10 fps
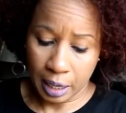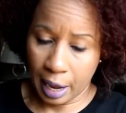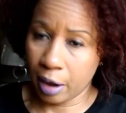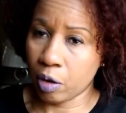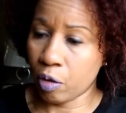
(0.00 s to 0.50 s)

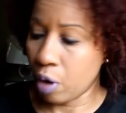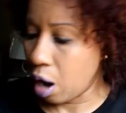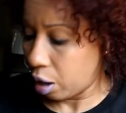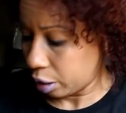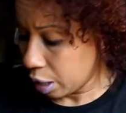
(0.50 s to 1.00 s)
Can't go
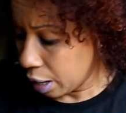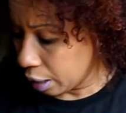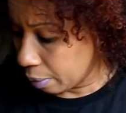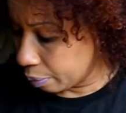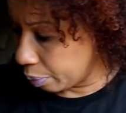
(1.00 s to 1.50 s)
wrong
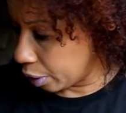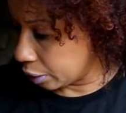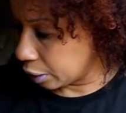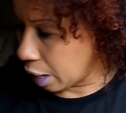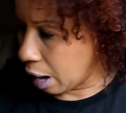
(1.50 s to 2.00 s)

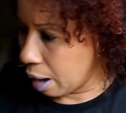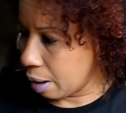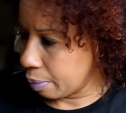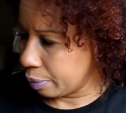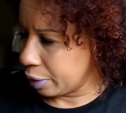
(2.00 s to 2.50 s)
but
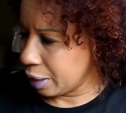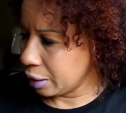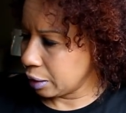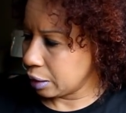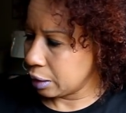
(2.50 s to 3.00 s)
um,
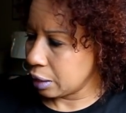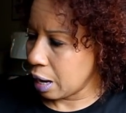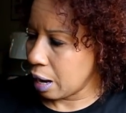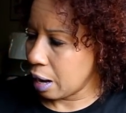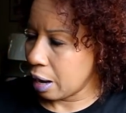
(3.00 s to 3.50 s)
this
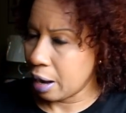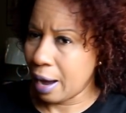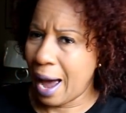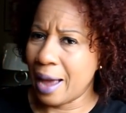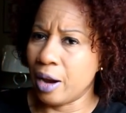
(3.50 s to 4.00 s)
uh,
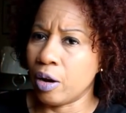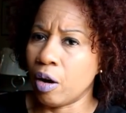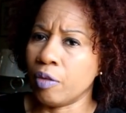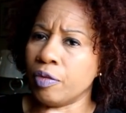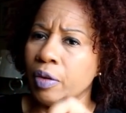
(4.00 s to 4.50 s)
I
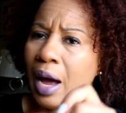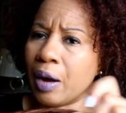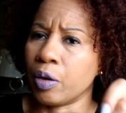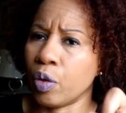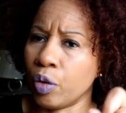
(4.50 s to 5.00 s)
love
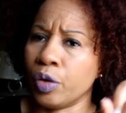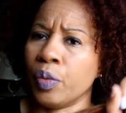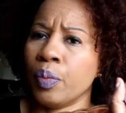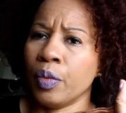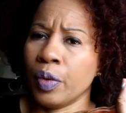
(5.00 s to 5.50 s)
a good
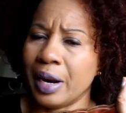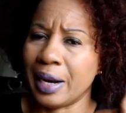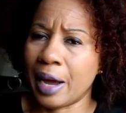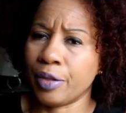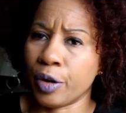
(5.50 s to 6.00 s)

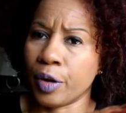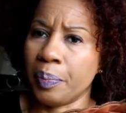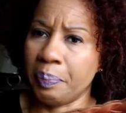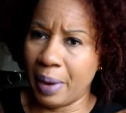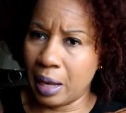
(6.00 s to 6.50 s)
leather
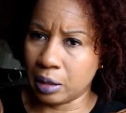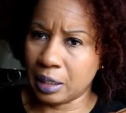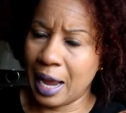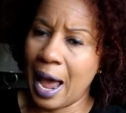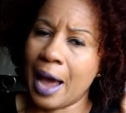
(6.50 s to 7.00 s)

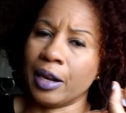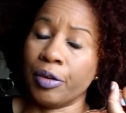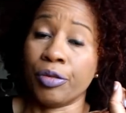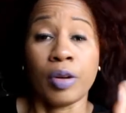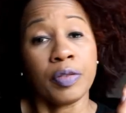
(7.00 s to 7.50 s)
belt and
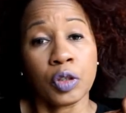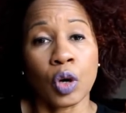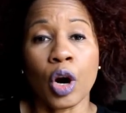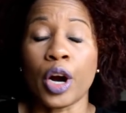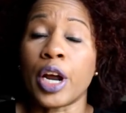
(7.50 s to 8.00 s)
a thrift
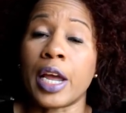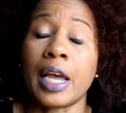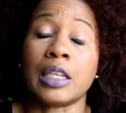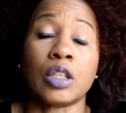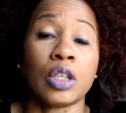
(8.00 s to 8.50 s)
store
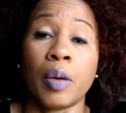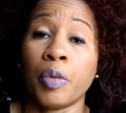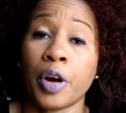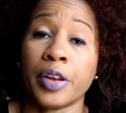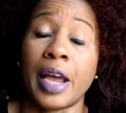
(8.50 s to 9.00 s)
is
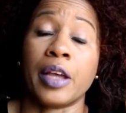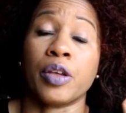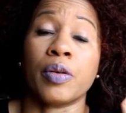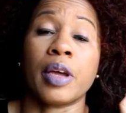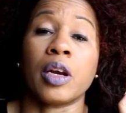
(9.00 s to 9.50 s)
somewhere
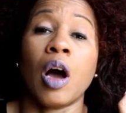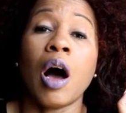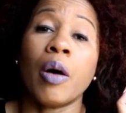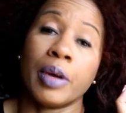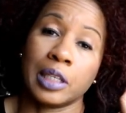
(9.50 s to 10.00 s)
that you can
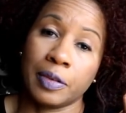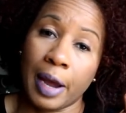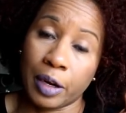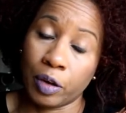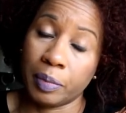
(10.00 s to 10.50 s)
always
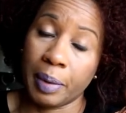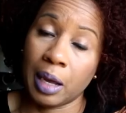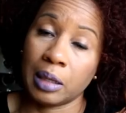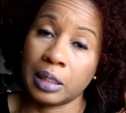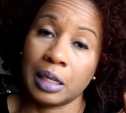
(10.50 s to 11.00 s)
find good
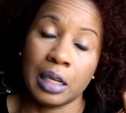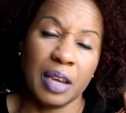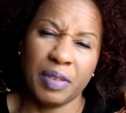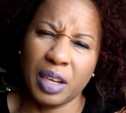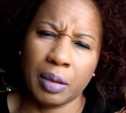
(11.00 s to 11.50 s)
belts
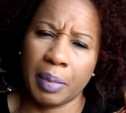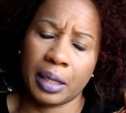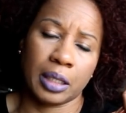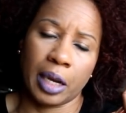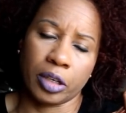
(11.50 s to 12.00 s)
even in the
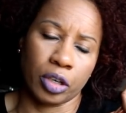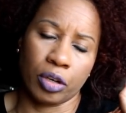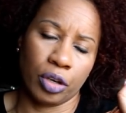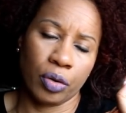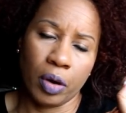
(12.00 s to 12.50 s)
men's
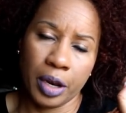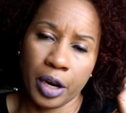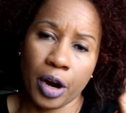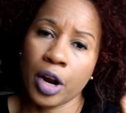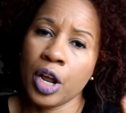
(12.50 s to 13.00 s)
section you go in
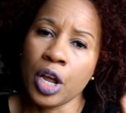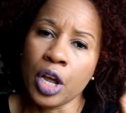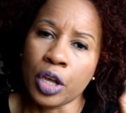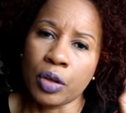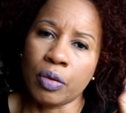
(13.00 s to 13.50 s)
there
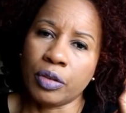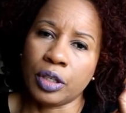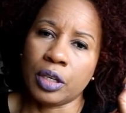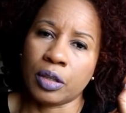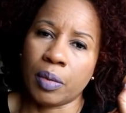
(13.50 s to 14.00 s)
you'll
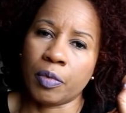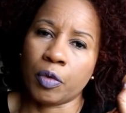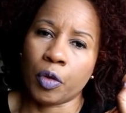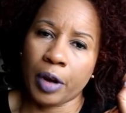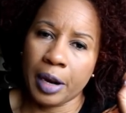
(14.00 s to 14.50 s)
see
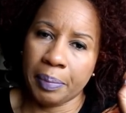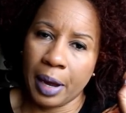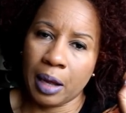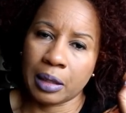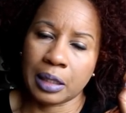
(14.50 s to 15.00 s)
some great
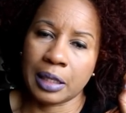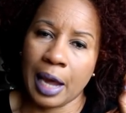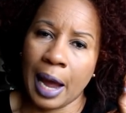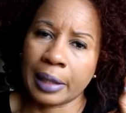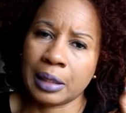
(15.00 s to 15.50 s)
belts
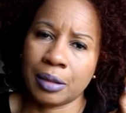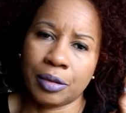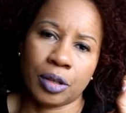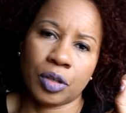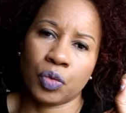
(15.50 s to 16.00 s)
that
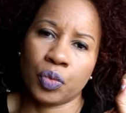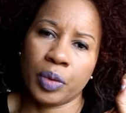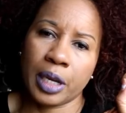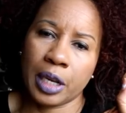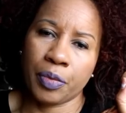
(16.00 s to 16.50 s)
just
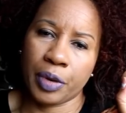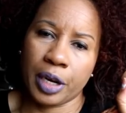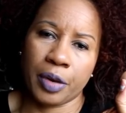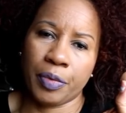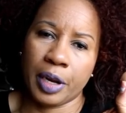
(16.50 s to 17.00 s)
really
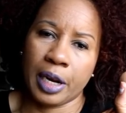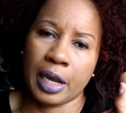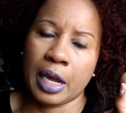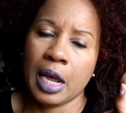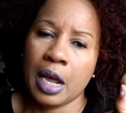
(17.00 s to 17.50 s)
really
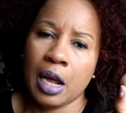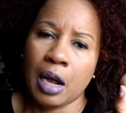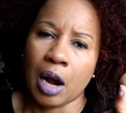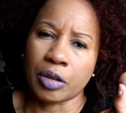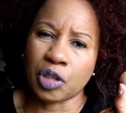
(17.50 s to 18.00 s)
really
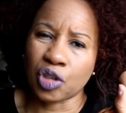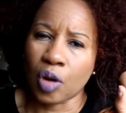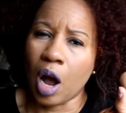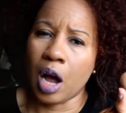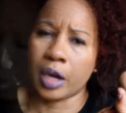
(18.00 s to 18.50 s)
are
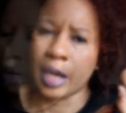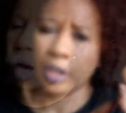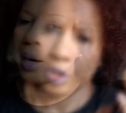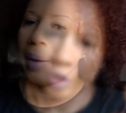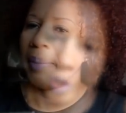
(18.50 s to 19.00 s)
strong also
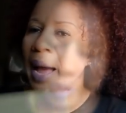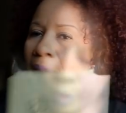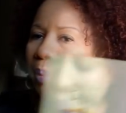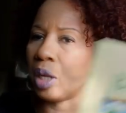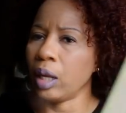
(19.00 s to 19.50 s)
got a
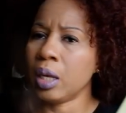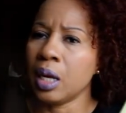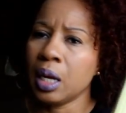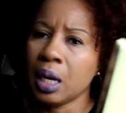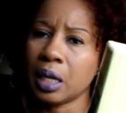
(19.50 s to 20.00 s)
bible
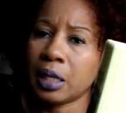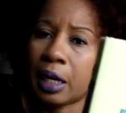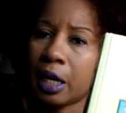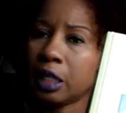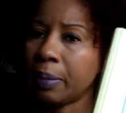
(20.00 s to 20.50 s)
it's a
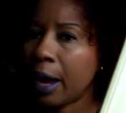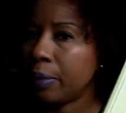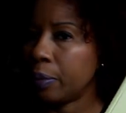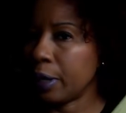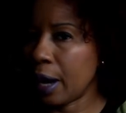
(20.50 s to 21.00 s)
kid's
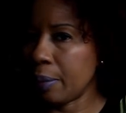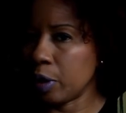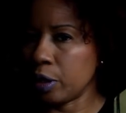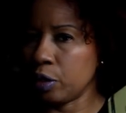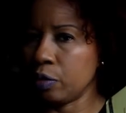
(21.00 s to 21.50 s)
bible but i'm
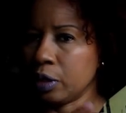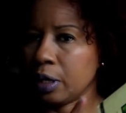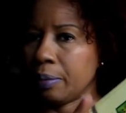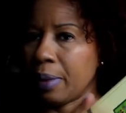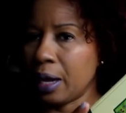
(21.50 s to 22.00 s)
gonna use
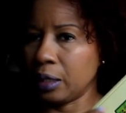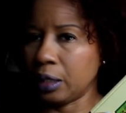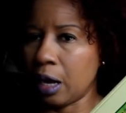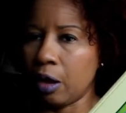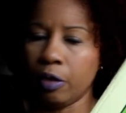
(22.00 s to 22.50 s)
it
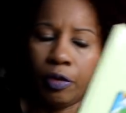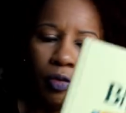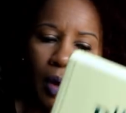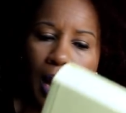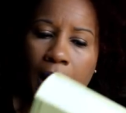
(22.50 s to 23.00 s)

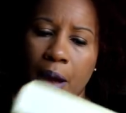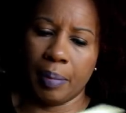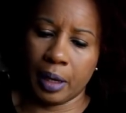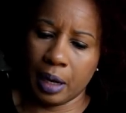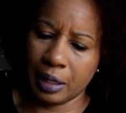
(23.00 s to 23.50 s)
myself uh,
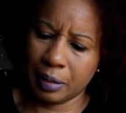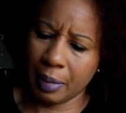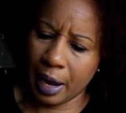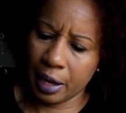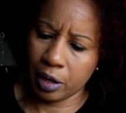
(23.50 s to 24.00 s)
because
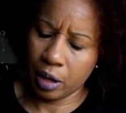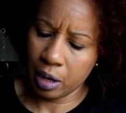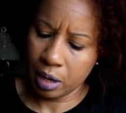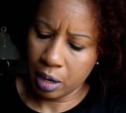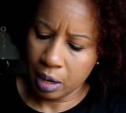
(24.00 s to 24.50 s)
my
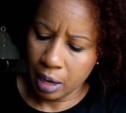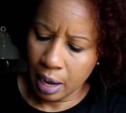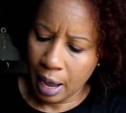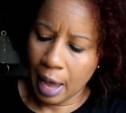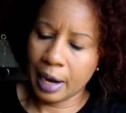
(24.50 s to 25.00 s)

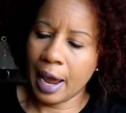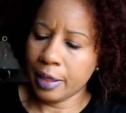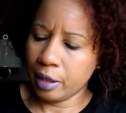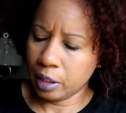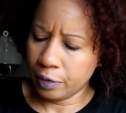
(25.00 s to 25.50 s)
i
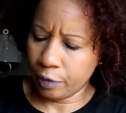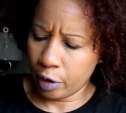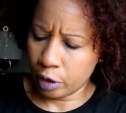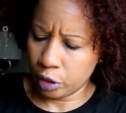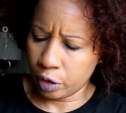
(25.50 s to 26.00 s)
like this
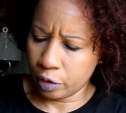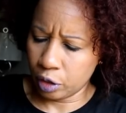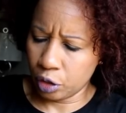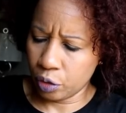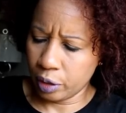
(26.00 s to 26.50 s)
version
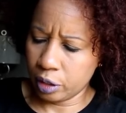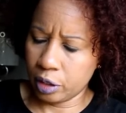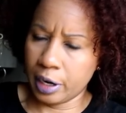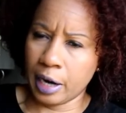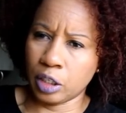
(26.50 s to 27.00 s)
the new
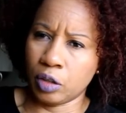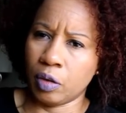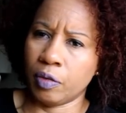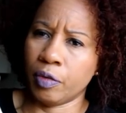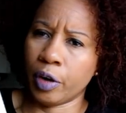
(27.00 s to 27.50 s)

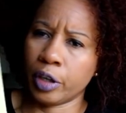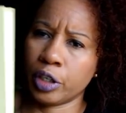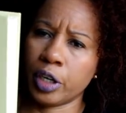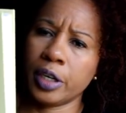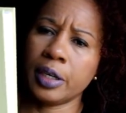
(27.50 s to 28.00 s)
international
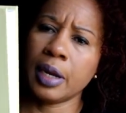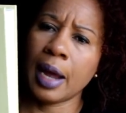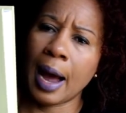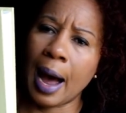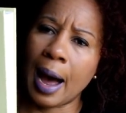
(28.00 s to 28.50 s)
version
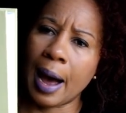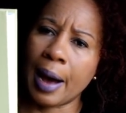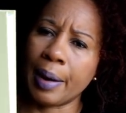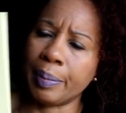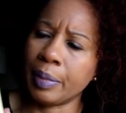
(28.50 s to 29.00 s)

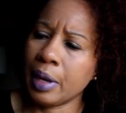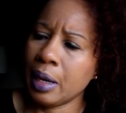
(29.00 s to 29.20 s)
um,